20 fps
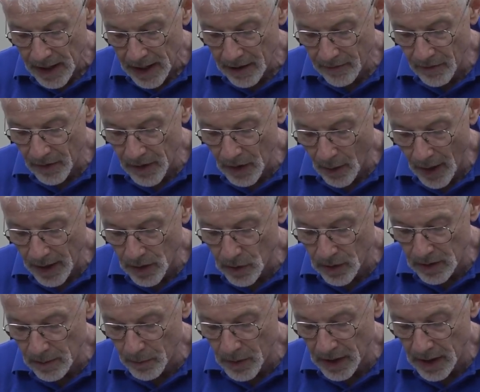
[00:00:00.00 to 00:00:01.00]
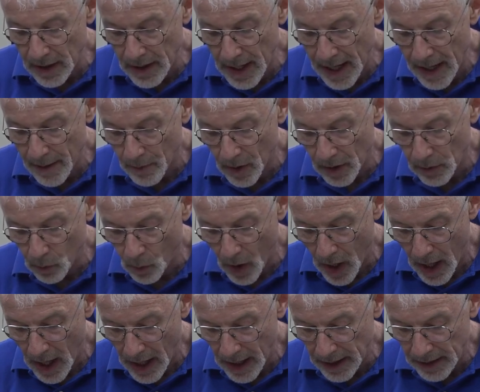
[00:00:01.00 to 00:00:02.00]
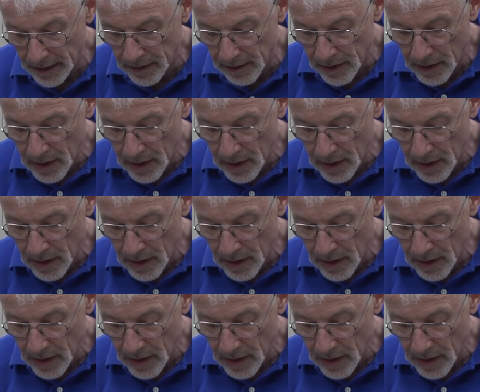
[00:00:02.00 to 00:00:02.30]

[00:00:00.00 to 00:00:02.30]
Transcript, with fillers: even though I couldn't put a name on why.